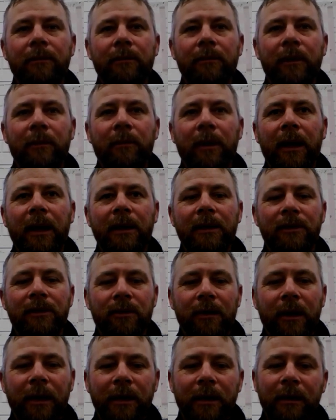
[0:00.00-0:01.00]
the past
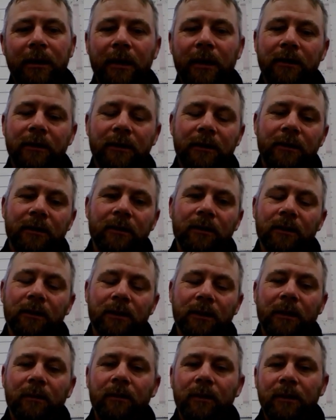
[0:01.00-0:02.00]
training of the
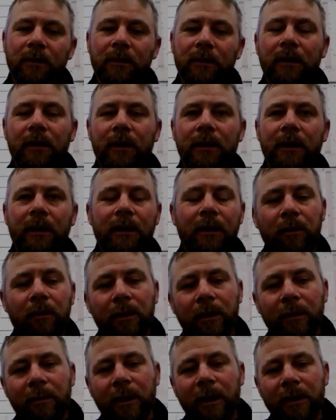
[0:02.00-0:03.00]
horse, I don't know
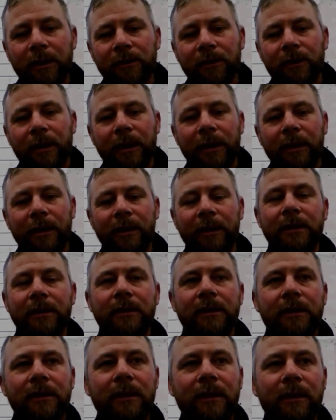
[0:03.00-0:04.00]
what the past training
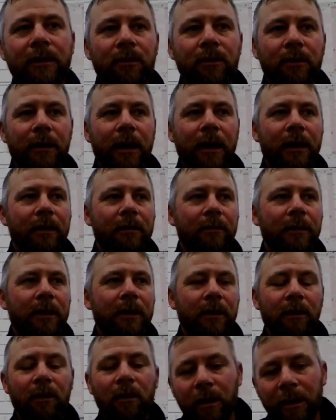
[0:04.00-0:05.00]
is, and it could have had
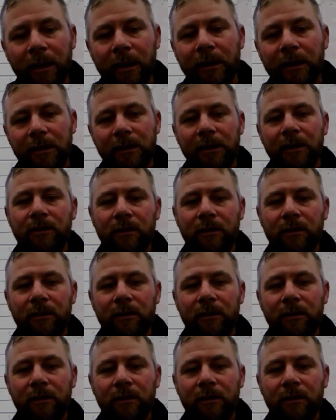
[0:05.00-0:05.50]
been a high energy